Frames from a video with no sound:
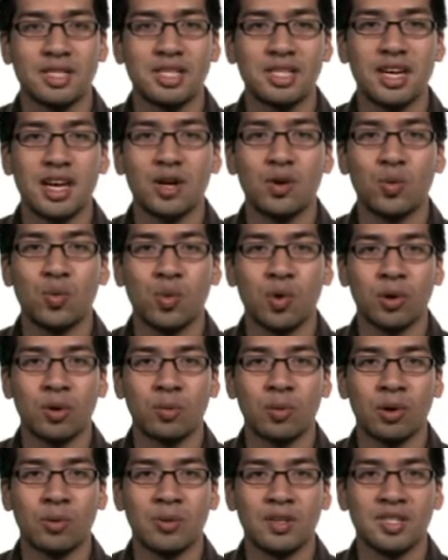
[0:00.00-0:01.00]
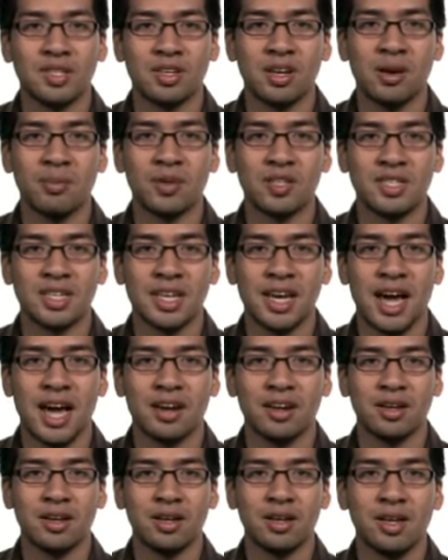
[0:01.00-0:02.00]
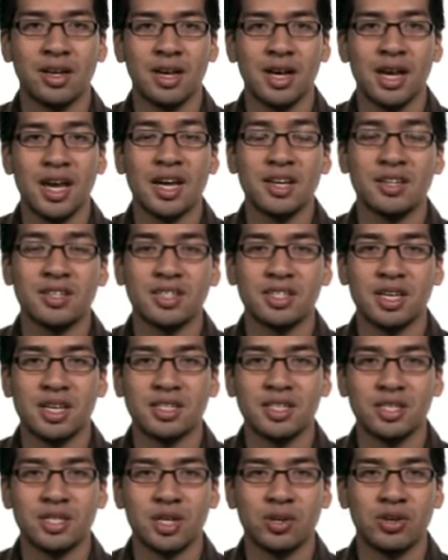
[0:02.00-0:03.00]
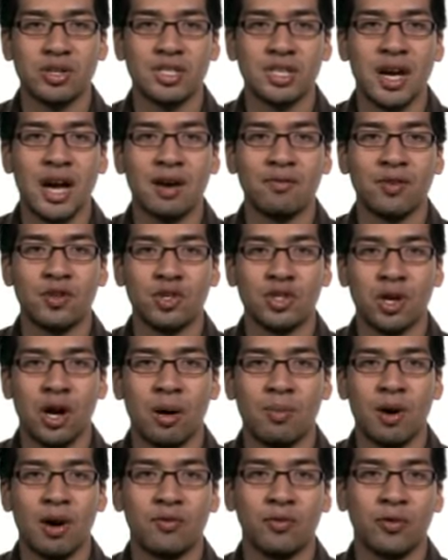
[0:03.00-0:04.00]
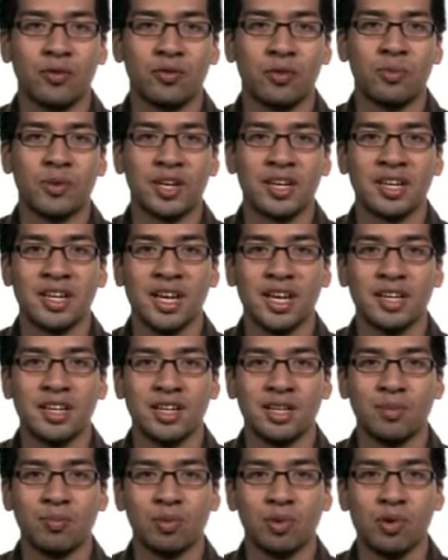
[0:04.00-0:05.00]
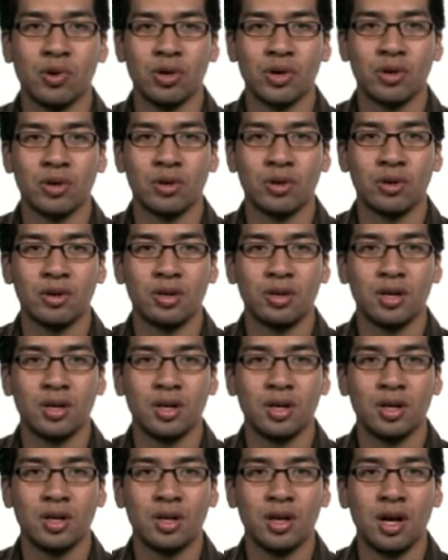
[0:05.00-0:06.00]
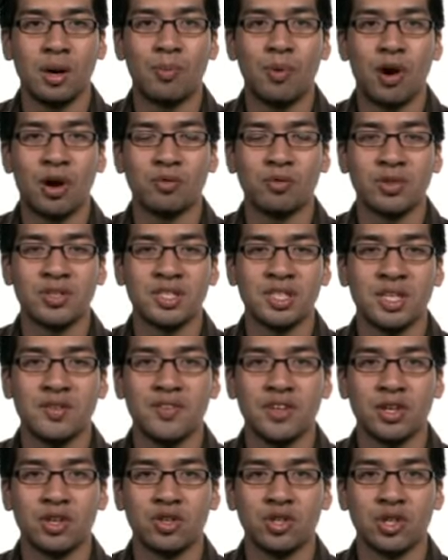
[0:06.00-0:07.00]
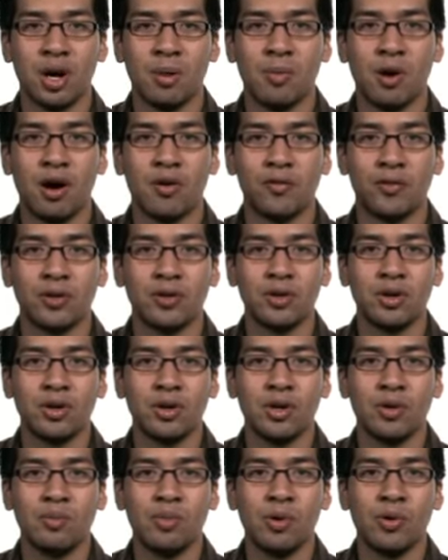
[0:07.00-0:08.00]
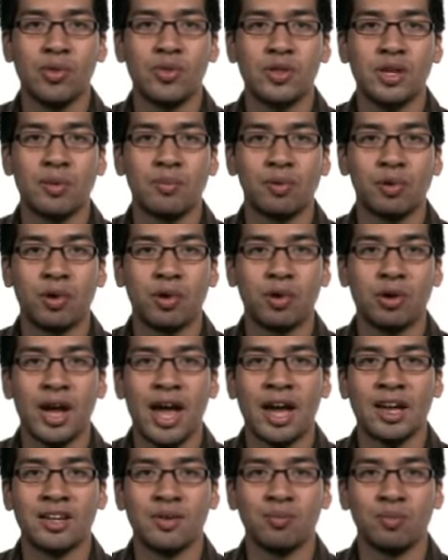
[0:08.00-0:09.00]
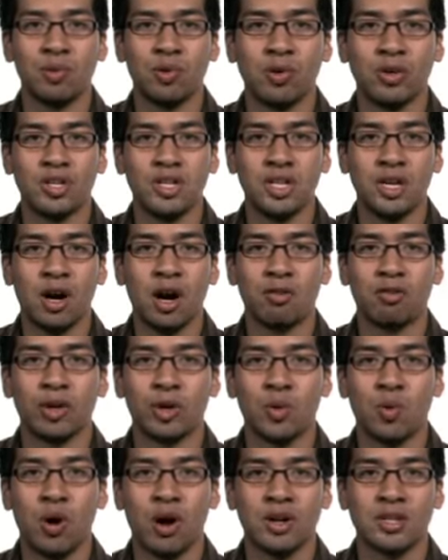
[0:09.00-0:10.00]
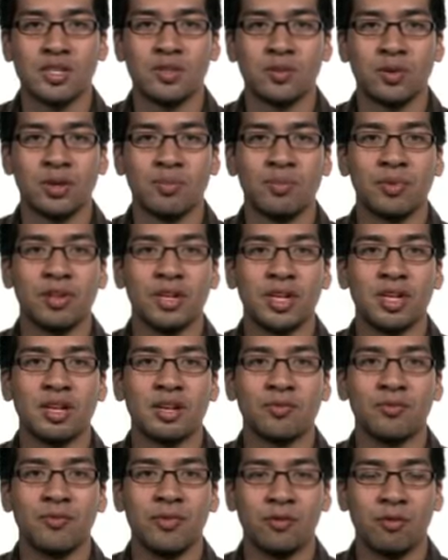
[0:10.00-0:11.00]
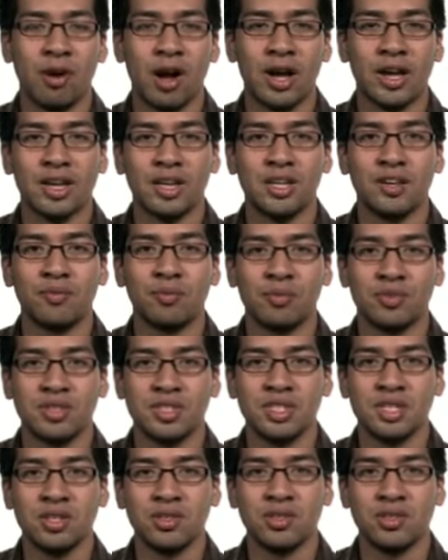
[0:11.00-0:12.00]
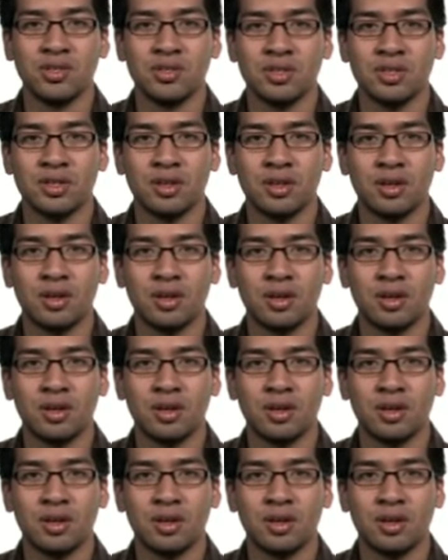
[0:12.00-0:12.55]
To get a work permit to come into Canada, it is necessary to have a job offer from a Canadian employer. Upon receiving a job offer, both the employer and employee are required to complete a variety of procedures.